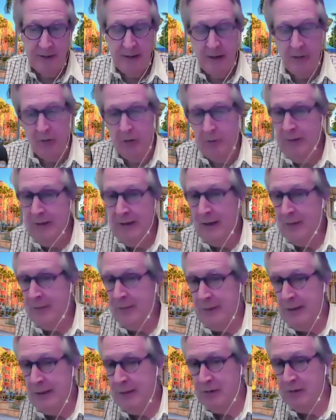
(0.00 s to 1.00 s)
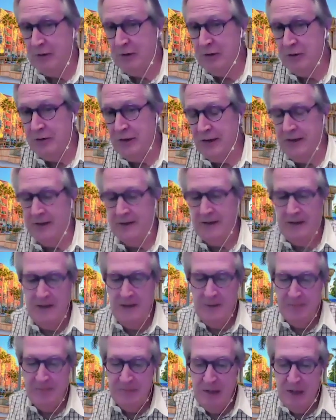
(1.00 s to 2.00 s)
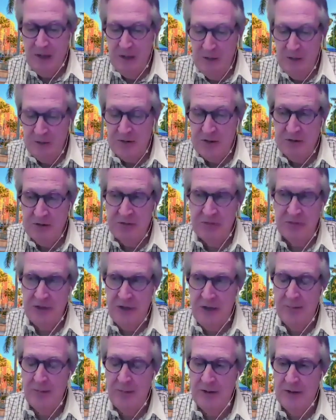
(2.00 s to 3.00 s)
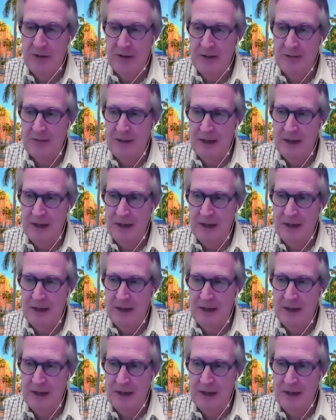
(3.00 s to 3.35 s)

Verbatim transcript: Now, we may not be able to do that now, an interesting phenomenon.